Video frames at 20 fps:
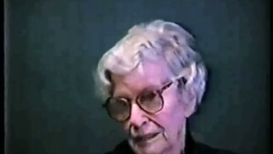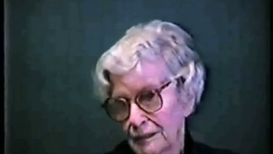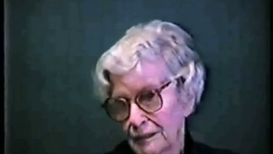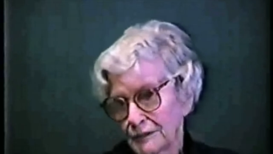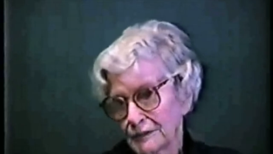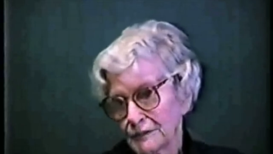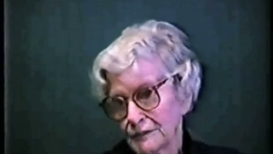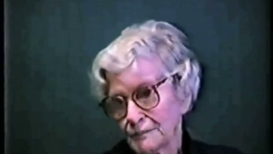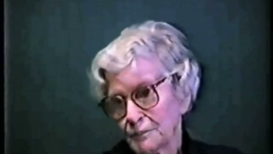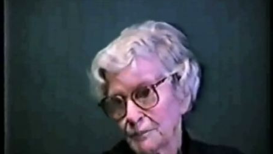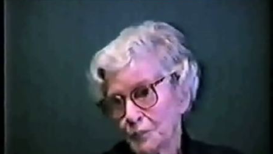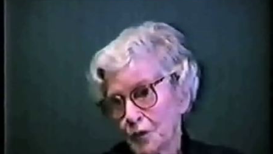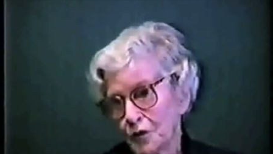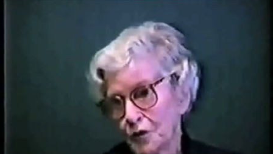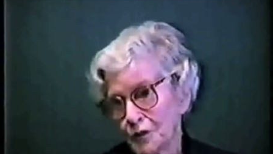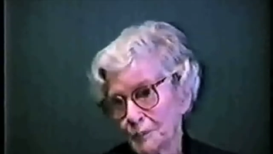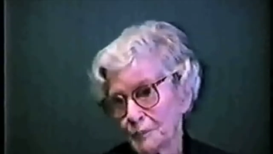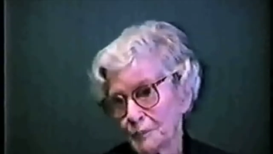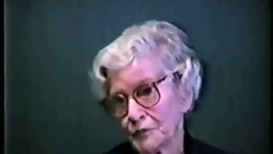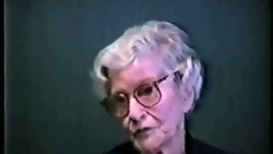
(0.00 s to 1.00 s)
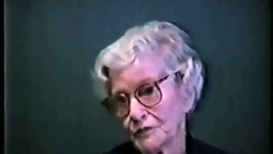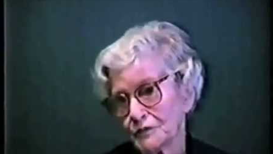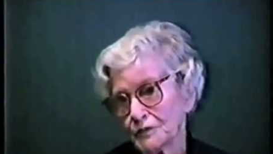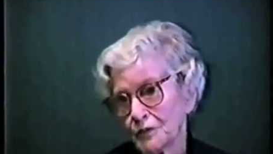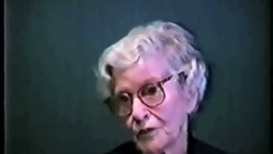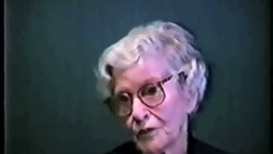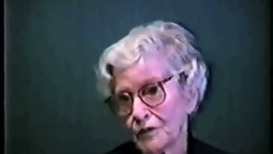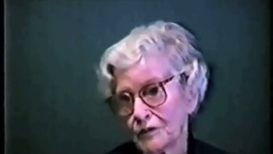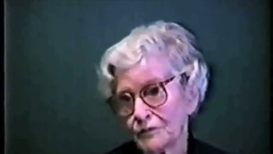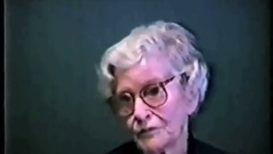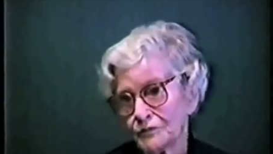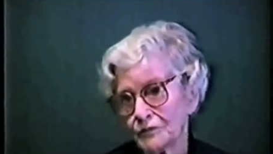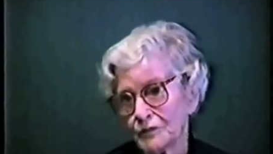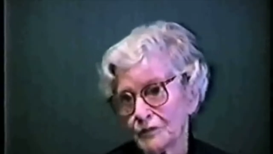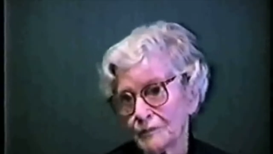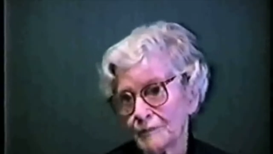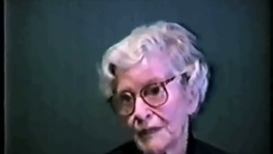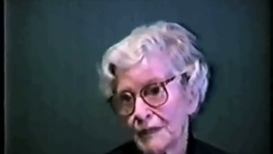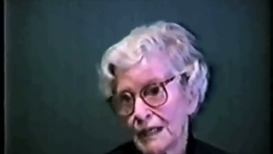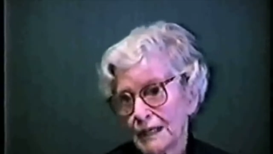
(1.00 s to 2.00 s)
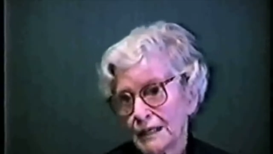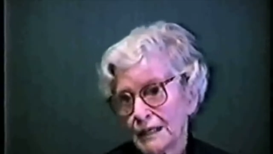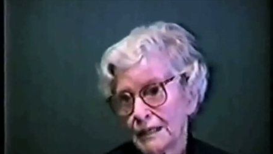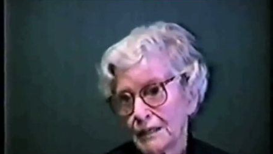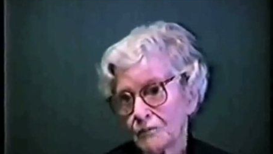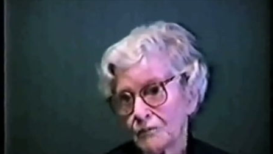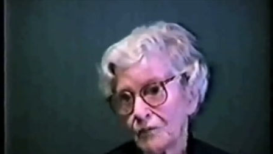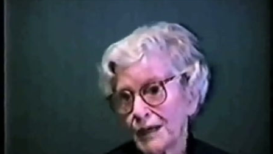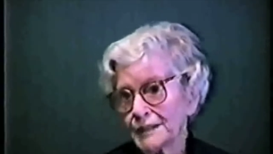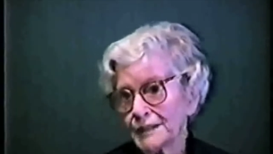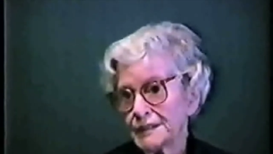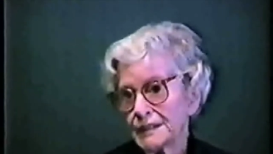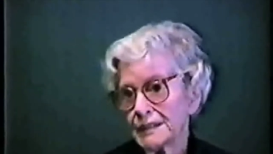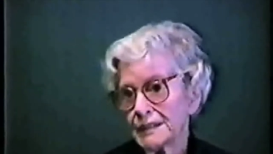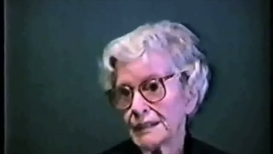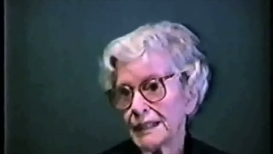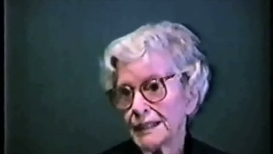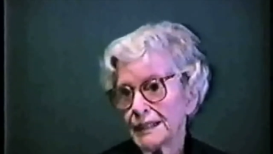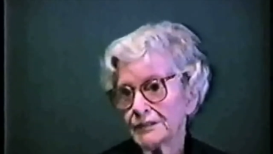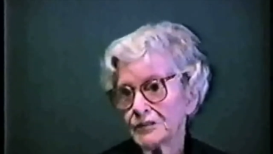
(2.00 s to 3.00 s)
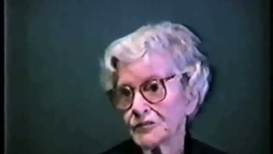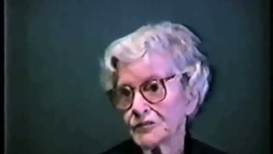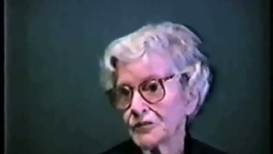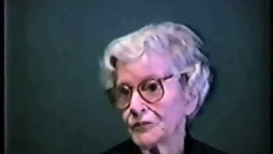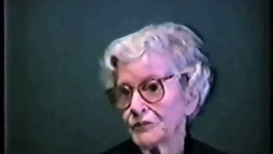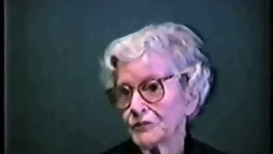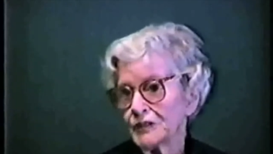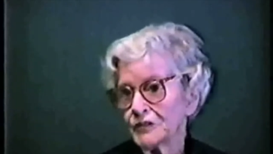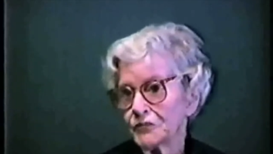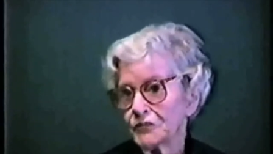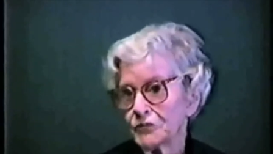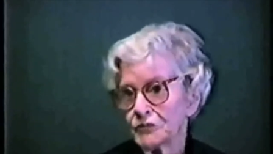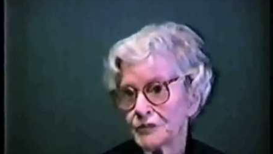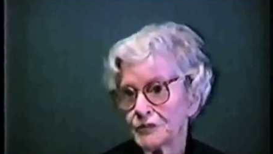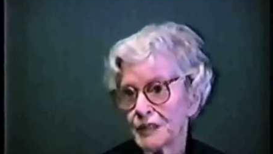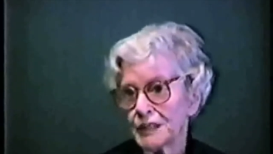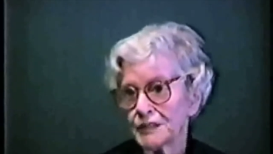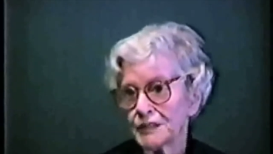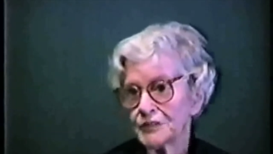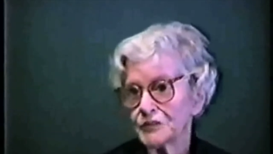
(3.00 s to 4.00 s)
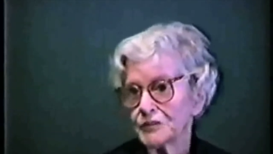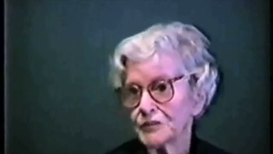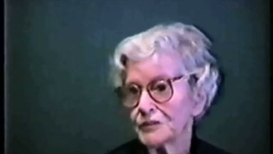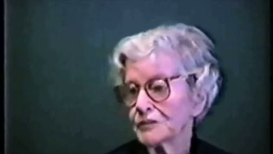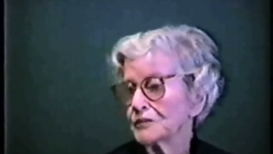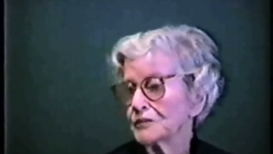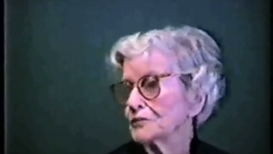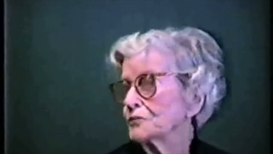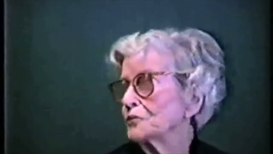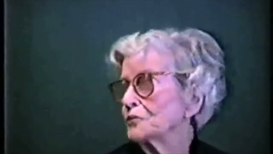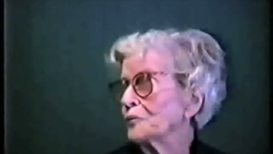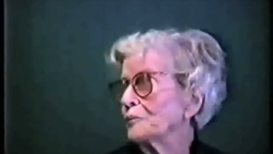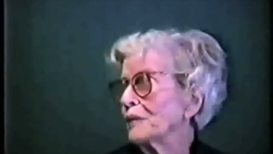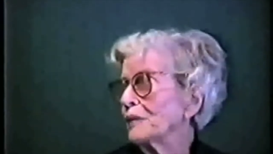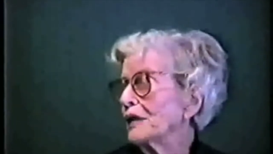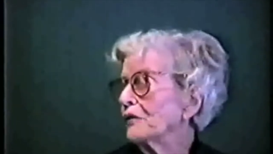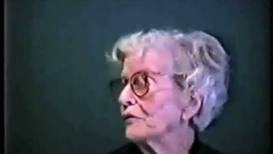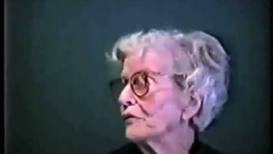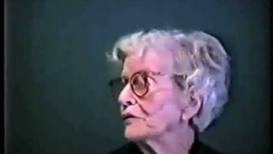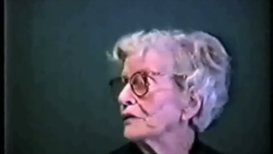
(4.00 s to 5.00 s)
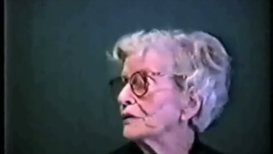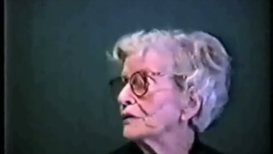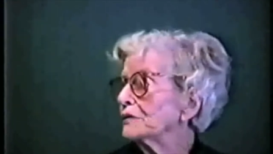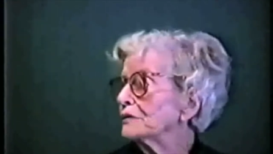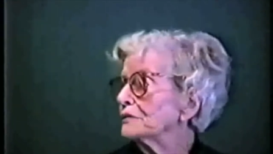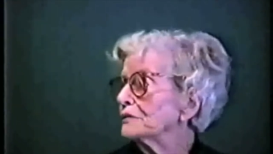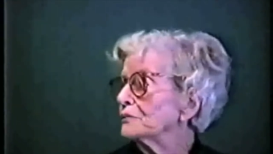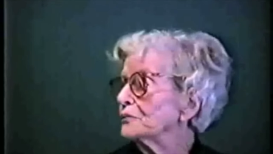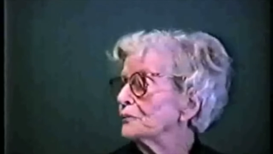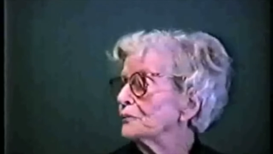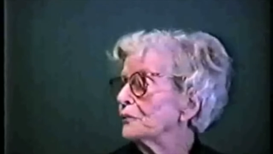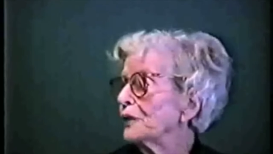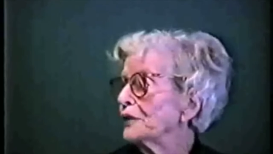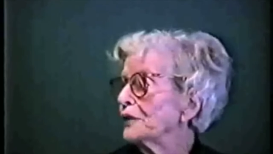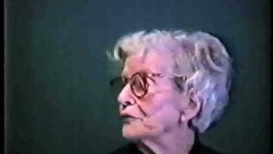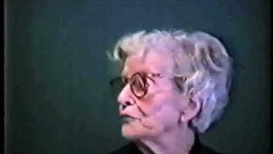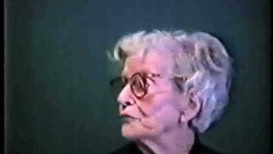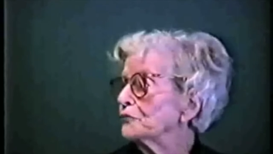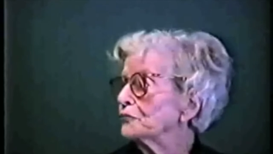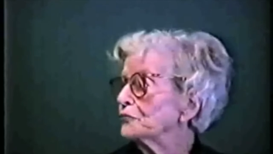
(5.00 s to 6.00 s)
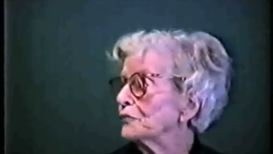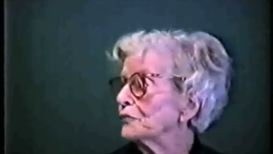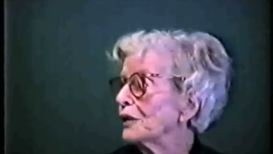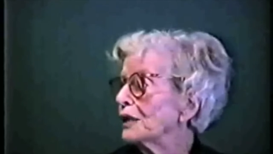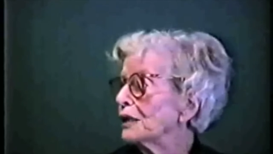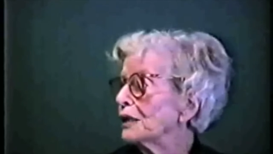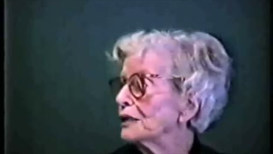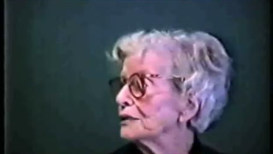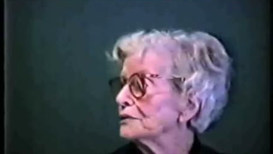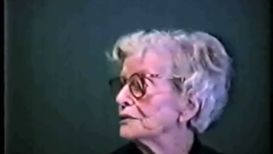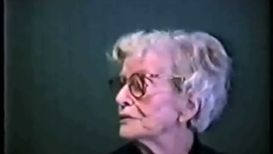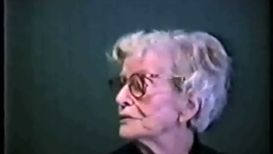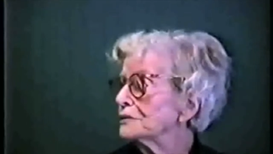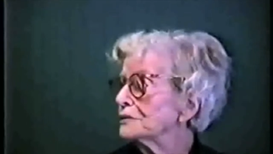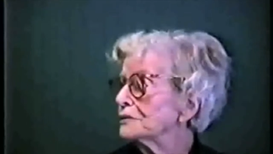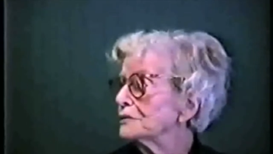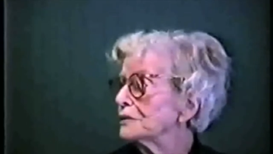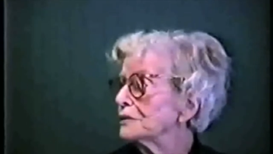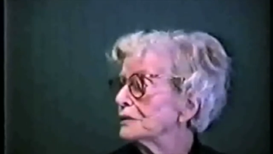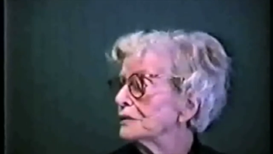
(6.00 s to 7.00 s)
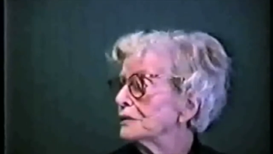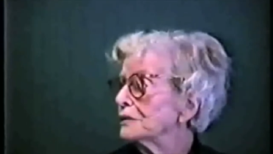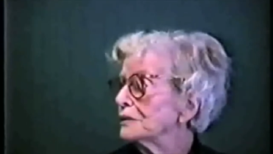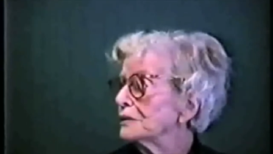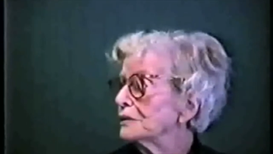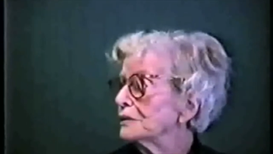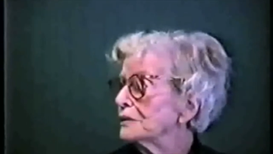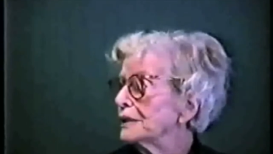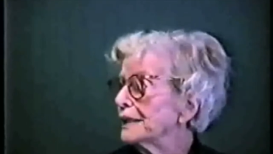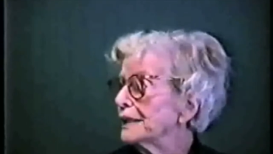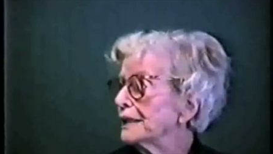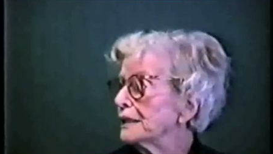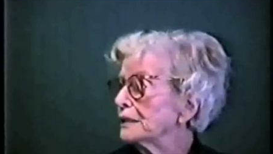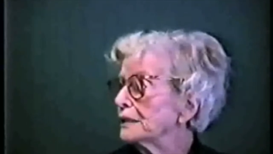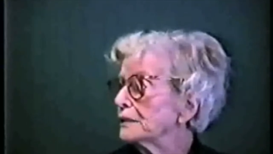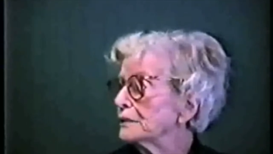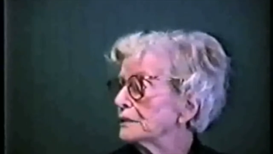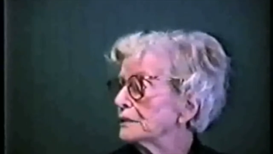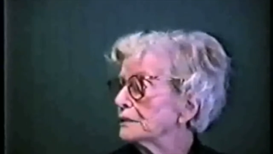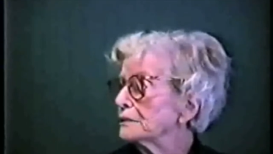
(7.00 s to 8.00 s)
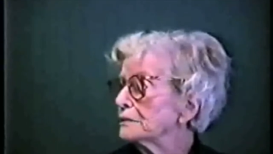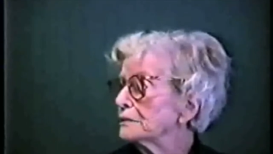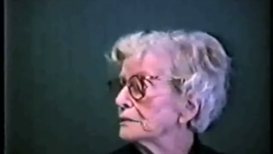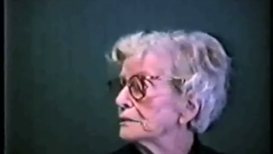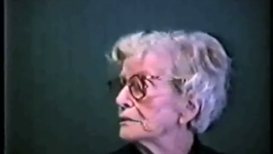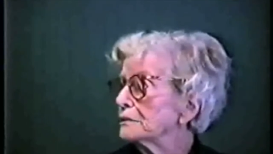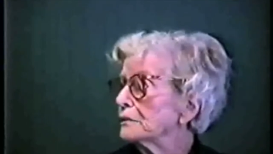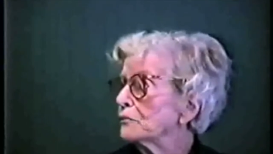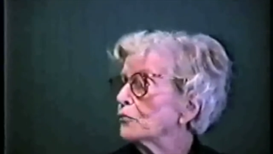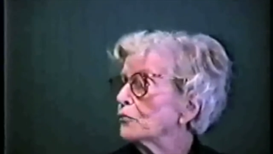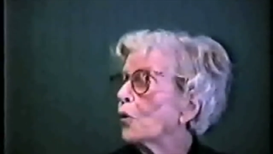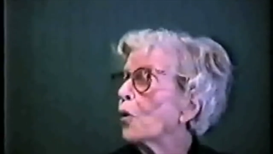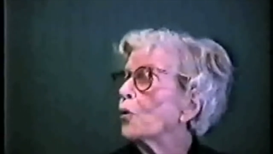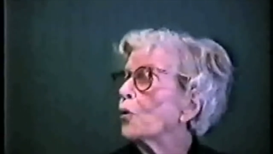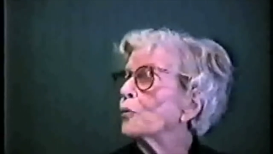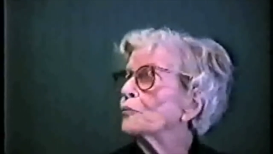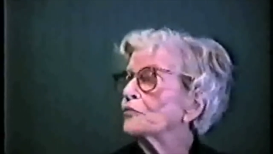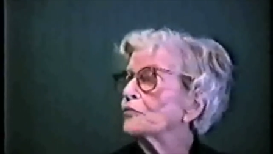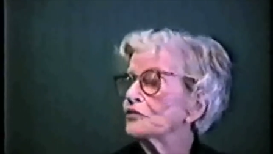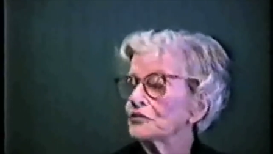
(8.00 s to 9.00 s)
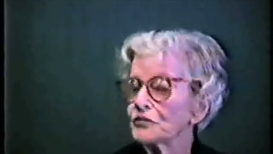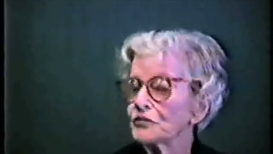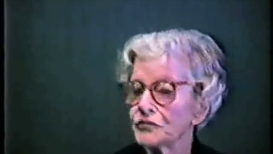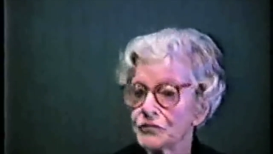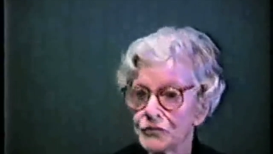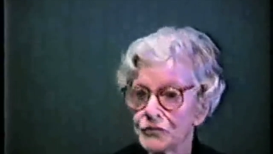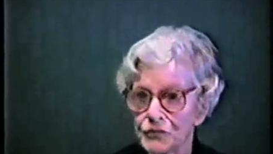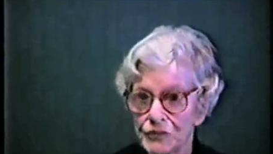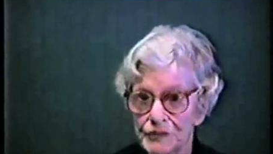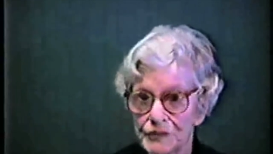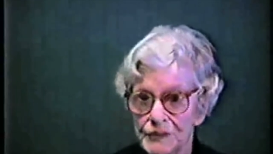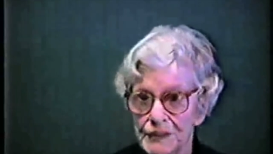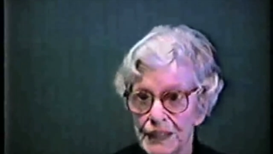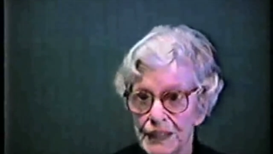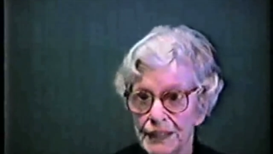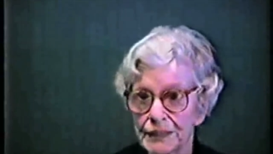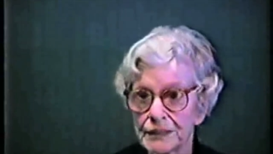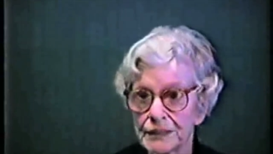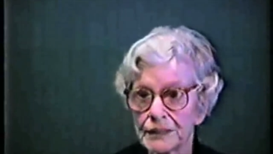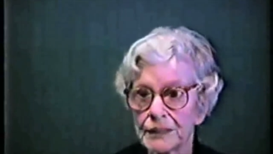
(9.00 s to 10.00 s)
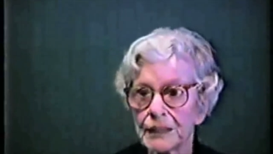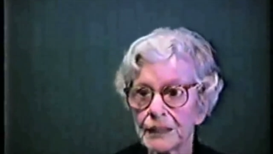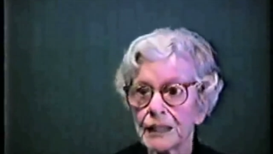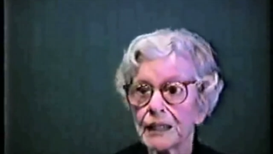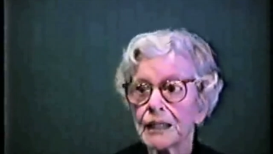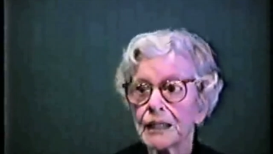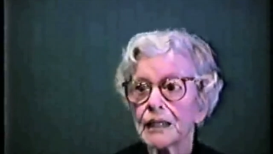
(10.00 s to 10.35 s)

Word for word: uh, purpose of uh, writing letters of introductions to Americans who went to France. Mm England, Rome was a third center,